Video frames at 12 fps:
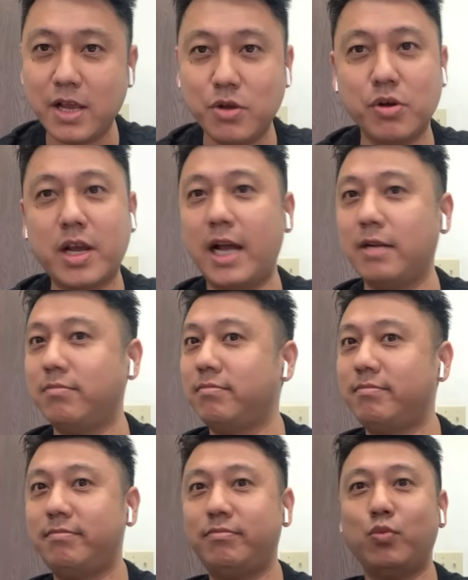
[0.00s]
You can
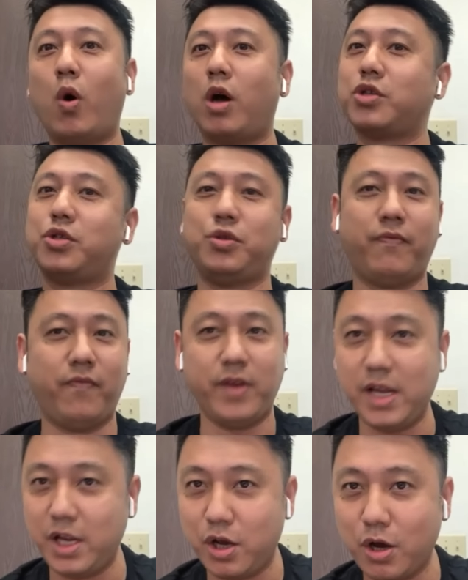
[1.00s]
watch
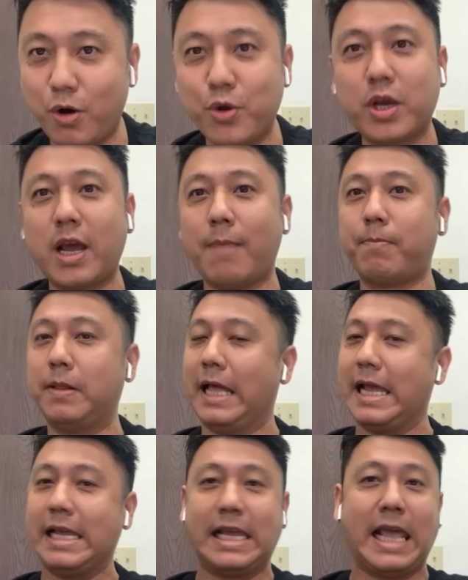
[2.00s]
video. You can
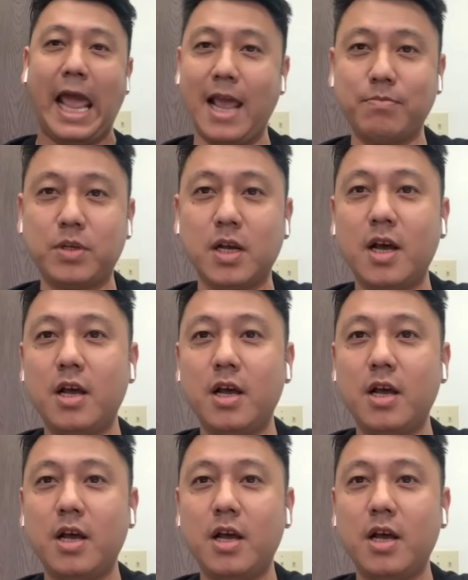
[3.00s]
play games.